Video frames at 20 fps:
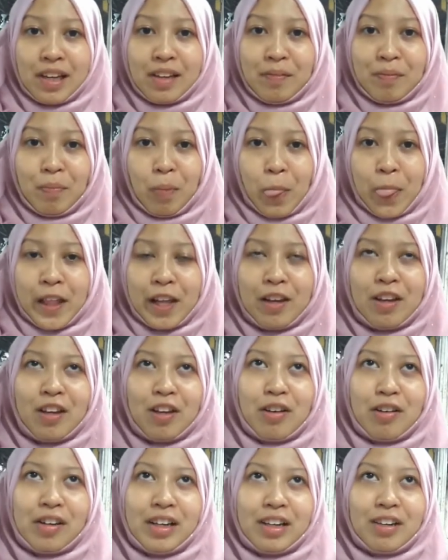so
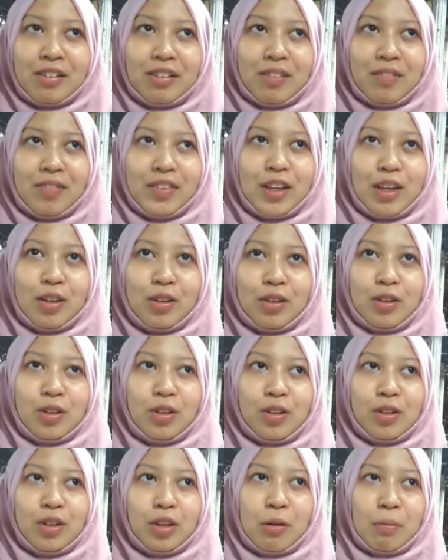
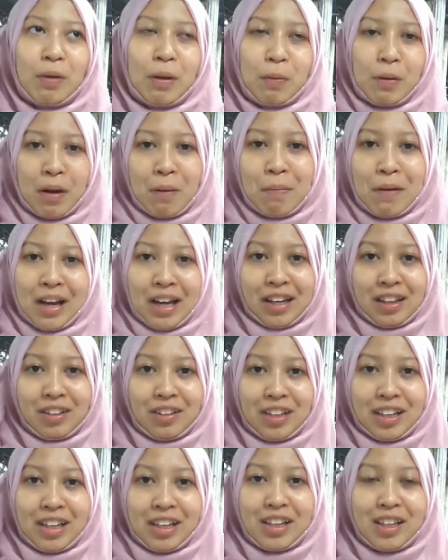you be prepared
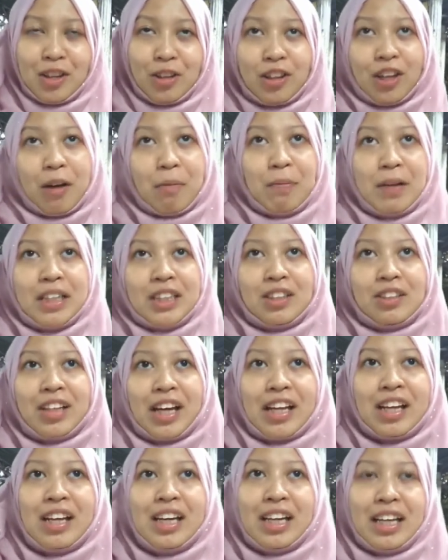to the new topic so
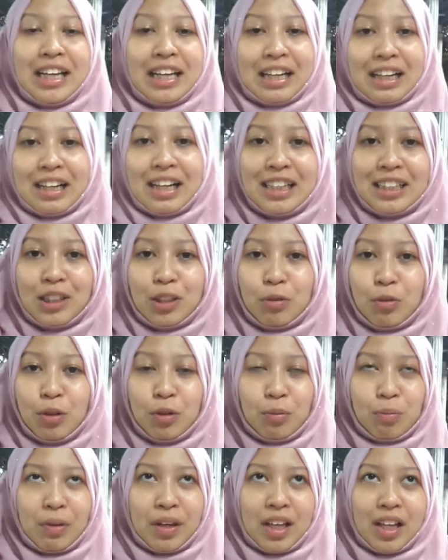that in class you
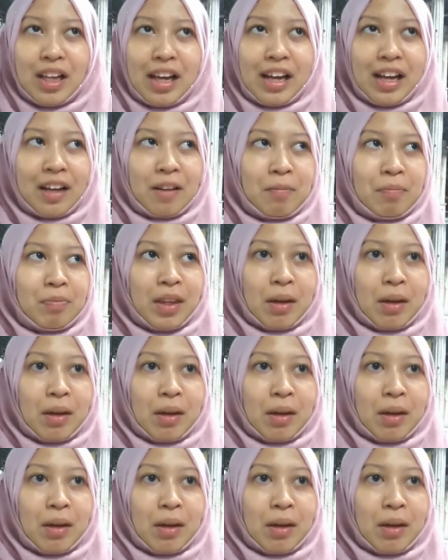won't be like